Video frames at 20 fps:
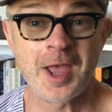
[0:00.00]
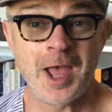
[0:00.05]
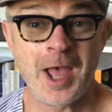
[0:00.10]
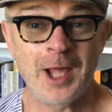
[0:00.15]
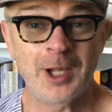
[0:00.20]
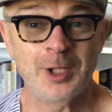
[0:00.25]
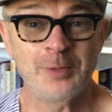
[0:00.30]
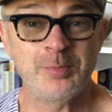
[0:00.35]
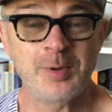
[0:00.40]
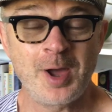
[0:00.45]

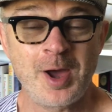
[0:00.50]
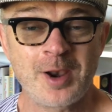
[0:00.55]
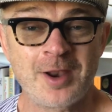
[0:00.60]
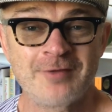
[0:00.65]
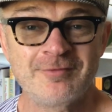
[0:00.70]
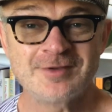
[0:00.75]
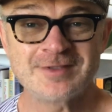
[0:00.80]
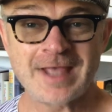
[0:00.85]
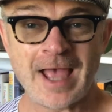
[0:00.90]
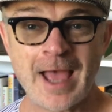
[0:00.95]
Hello plant
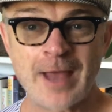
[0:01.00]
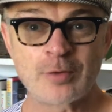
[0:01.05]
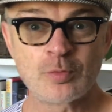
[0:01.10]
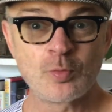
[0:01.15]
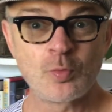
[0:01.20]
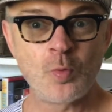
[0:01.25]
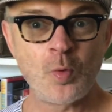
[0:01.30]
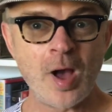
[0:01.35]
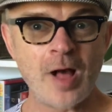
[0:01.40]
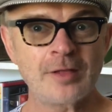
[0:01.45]
lovers
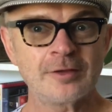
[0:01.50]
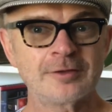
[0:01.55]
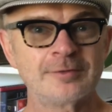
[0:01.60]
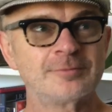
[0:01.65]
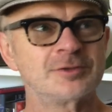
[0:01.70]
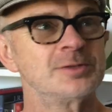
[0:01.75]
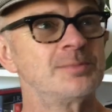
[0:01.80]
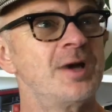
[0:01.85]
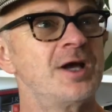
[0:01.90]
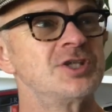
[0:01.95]
and welcome
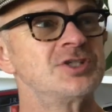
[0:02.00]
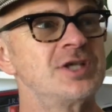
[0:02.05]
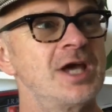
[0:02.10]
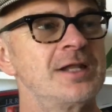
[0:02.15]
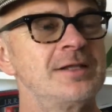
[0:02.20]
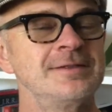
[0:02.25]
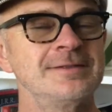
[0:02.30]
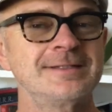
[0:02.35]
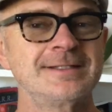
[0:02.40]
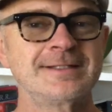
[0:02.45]
to my
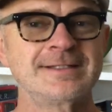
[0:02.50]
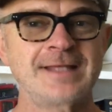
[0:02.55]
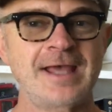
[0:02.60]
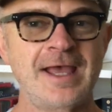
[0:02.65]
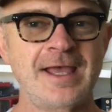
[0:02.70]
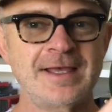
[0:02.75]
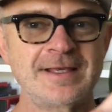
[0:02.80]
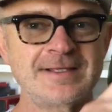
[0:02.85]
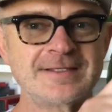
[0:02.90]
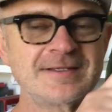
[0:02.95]
channel.
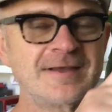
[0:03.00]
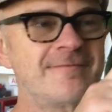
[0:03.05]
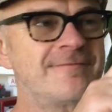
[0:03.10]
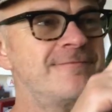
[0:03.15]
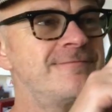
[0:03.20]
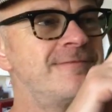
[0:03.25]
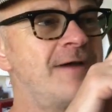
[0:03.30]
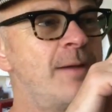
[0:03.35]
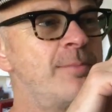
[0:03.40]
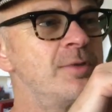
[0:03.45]
Today's
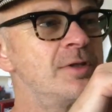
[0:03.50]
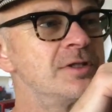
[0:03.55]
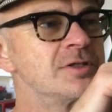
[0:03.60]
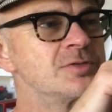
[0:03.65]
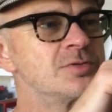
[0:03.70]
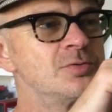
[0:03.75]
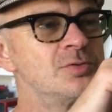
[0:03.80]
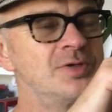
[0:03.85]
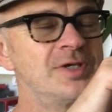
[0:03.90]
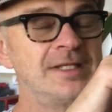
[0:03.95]
fabulous
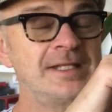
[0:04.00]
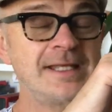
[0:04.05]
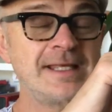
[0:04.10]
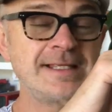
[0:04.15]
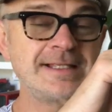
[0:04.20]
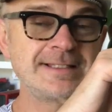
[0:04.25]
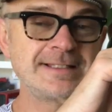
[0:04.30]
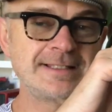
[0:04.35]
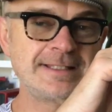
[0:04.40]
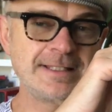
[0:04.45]
orchid
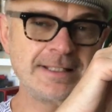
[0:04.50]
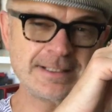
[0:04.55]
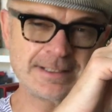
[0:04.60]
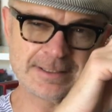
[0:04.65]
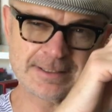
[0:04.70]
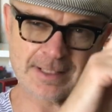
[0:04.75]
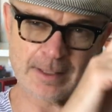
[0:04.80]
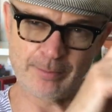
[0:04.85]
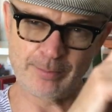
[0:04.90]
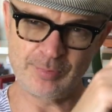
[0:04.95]
is
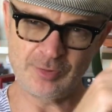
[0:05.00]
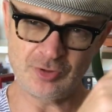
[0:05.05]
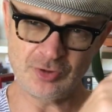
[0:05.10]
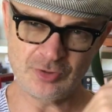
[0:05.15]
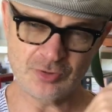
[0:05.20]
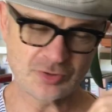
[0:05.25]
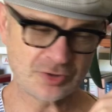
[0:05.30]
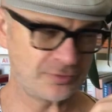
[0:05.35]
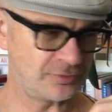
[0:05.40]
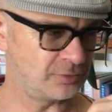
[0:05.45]
this
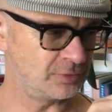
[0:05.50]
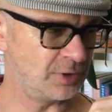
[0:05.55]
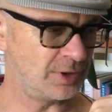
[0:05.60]
beautiful